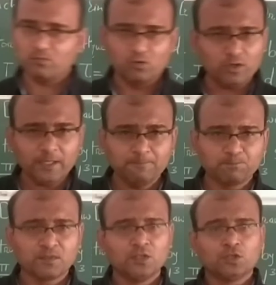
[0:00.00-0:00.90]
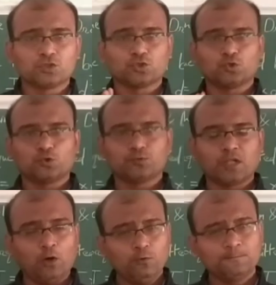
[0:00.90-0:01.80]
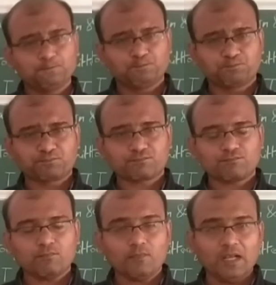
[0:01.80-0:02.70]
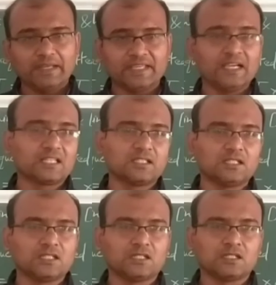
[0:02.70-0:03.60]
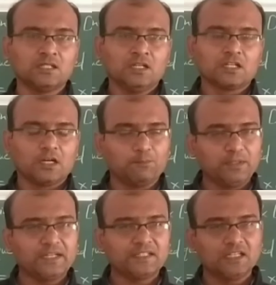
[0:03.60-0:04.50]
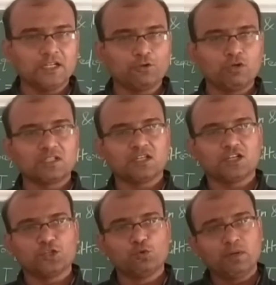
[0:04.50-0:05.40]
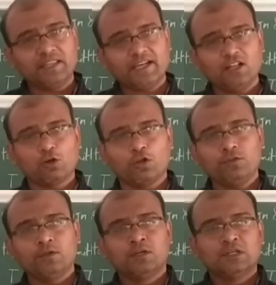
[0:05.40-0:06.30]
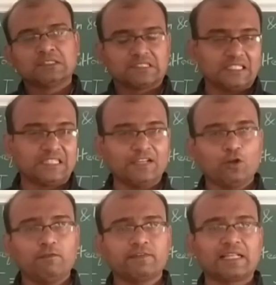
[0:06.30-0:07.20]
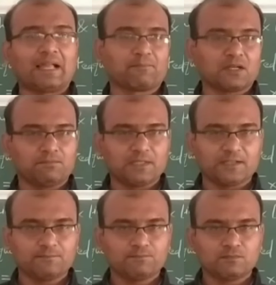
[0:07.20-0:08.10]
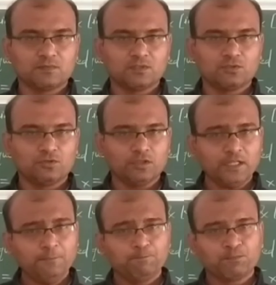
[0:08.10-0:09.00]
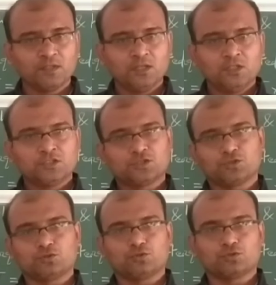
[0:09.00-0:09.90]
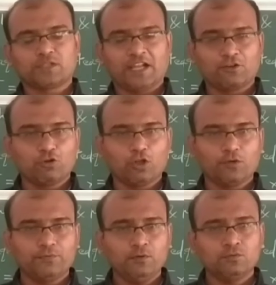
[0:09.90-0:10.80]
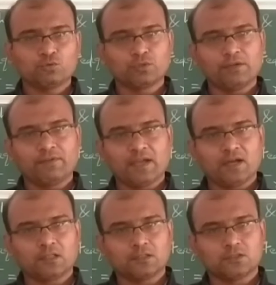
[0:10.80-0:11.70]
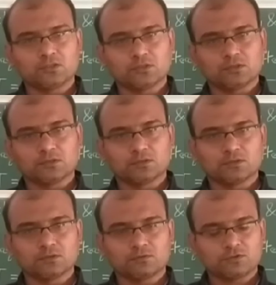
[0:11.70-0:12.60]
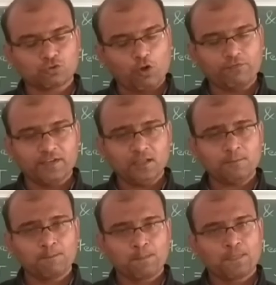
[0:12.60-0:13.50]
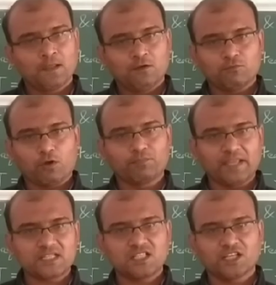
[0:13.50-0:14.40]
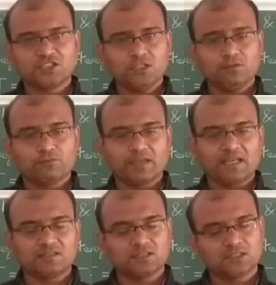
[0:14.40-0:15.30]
Okay, so now here completed your numerical on design of clamp coupling. Okay, so thank you to all of you. Today we are stop here. From next lecture we can